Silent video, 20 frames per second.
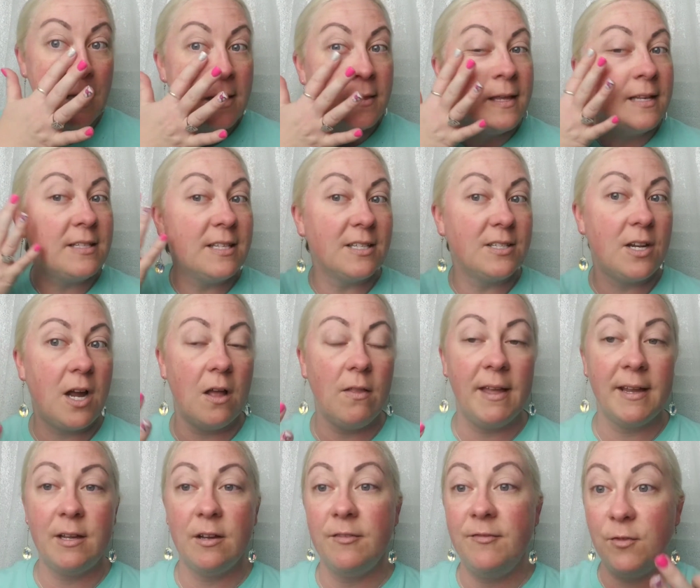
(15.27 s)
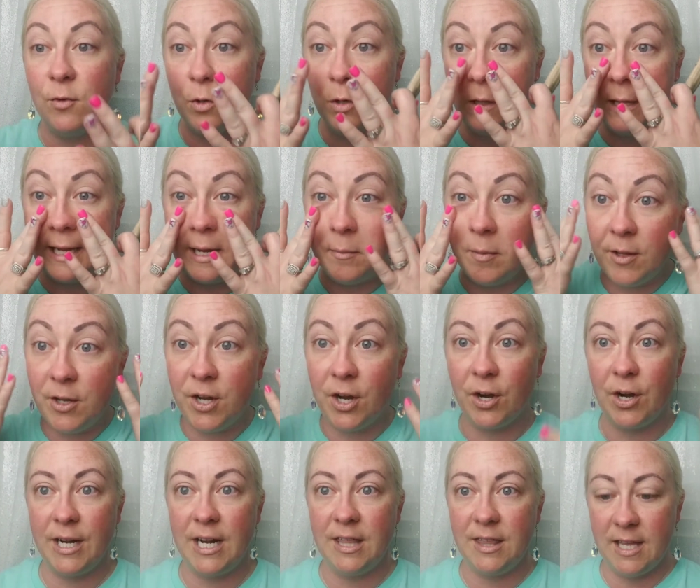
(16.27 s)
This is not like a full glam look
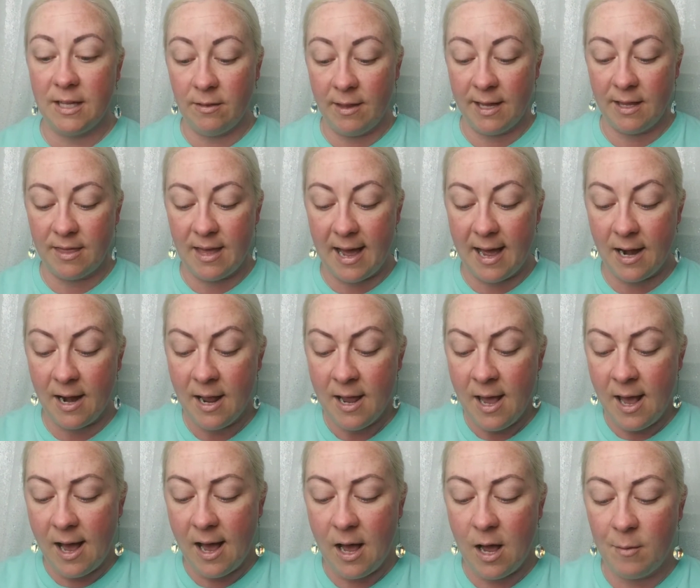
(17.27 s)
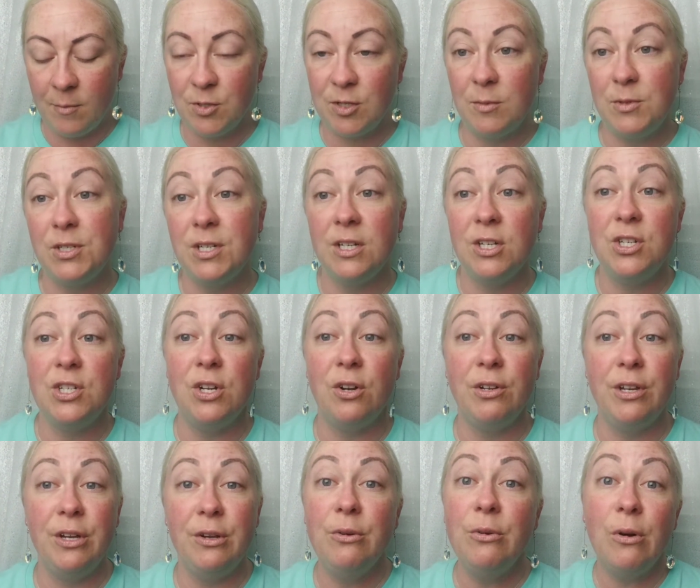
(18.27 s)
or anything like that, so I'm just going to show
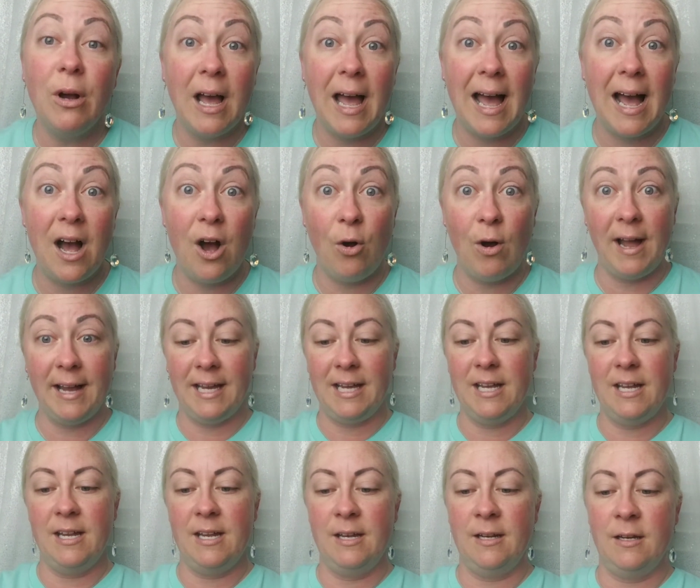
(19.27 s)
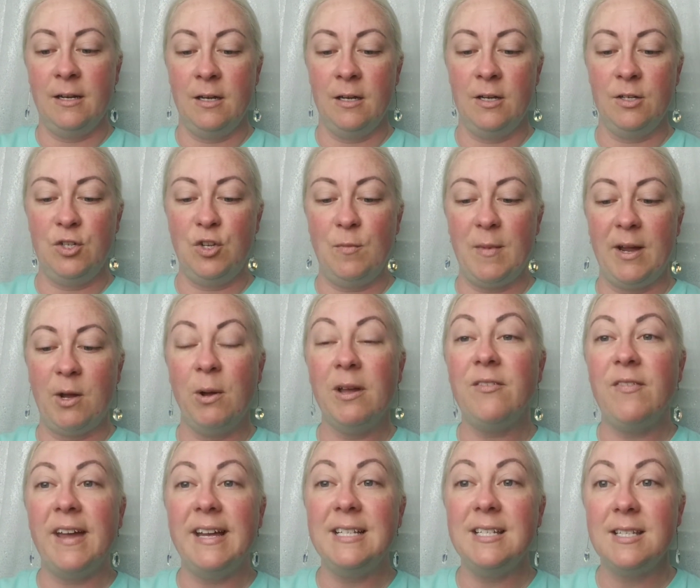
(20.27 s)
you how I can do my quick
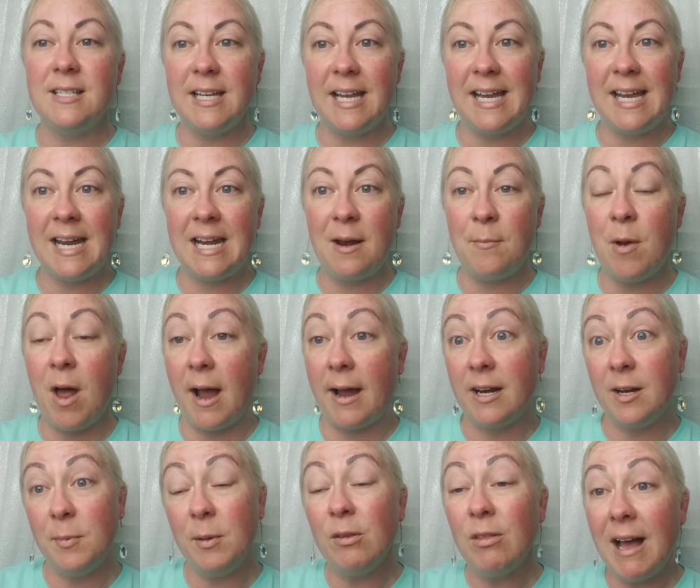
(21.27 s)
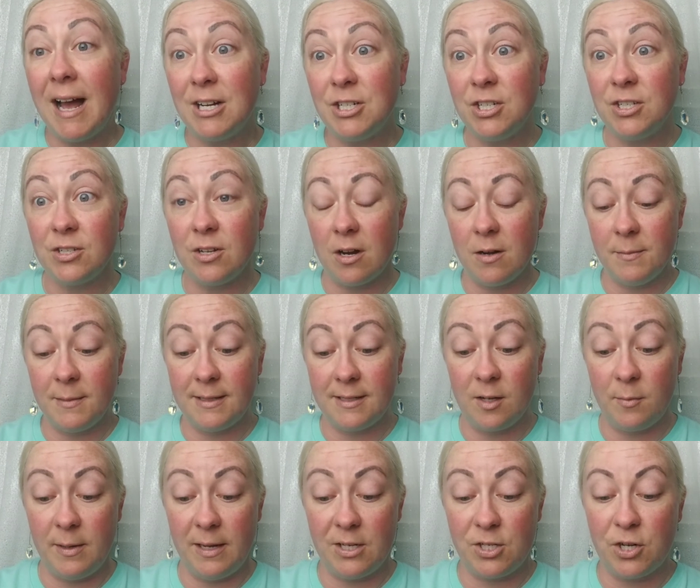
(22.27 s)
face, and I'm not going to put lashes on because I'll
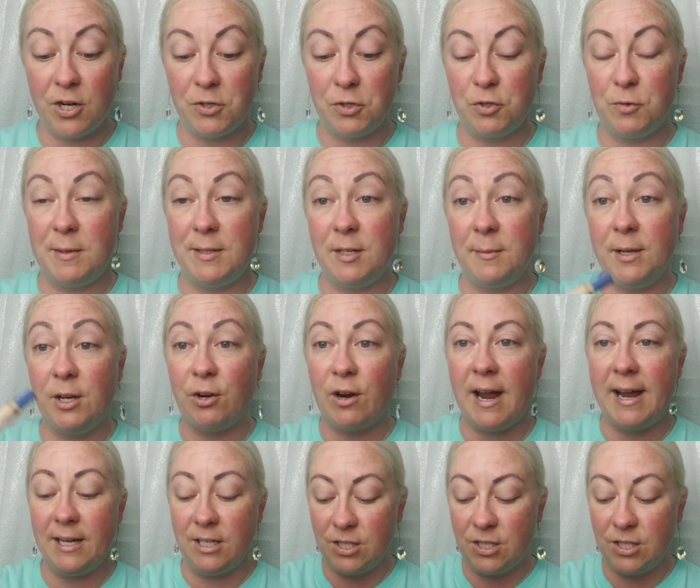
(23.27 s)
be at church, which means I'll be crying.